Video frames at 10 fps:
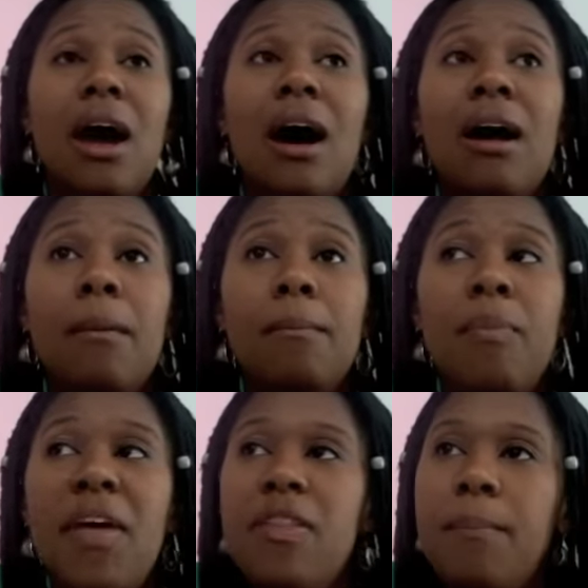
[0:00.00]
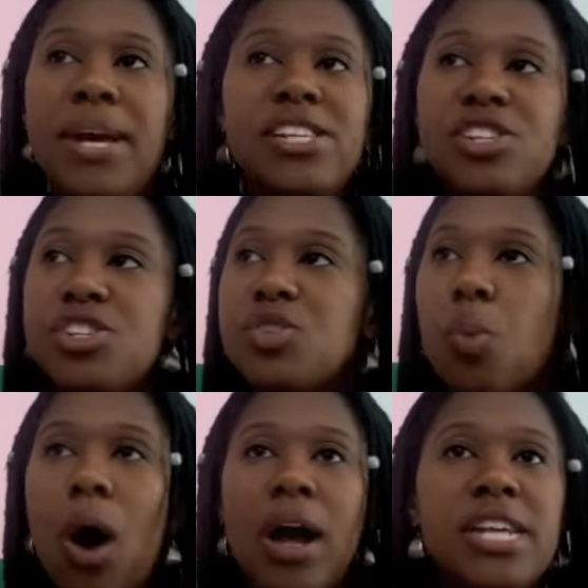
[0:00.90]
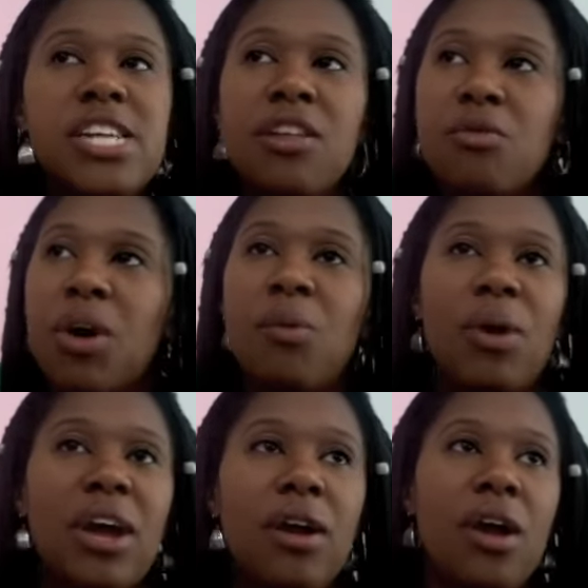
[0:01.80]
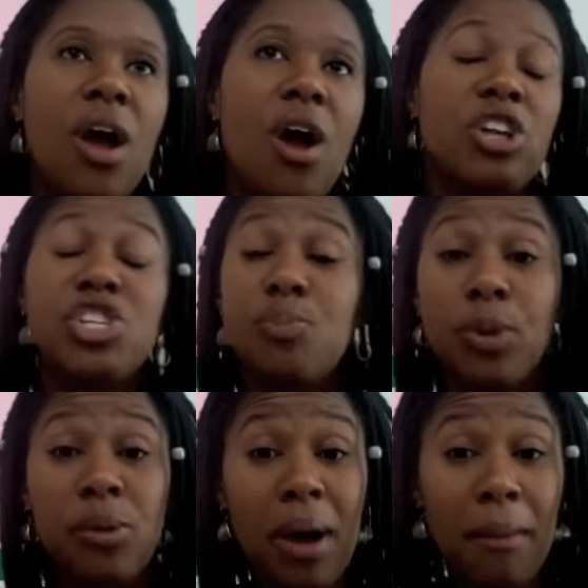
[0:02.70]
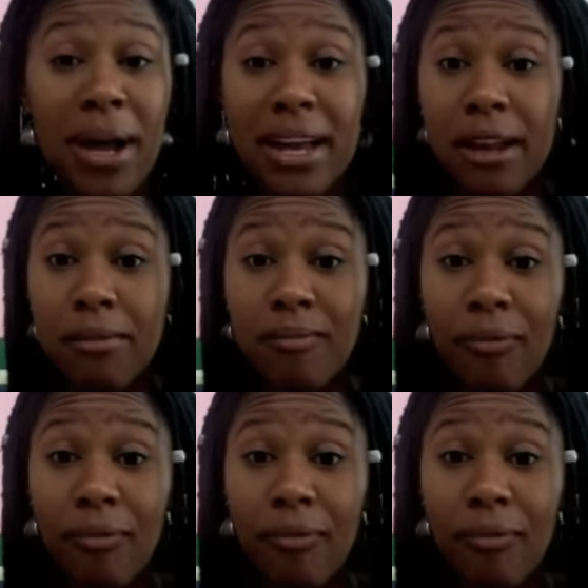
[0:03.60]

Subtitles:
And the pieces just walking down the runway just blew my mind.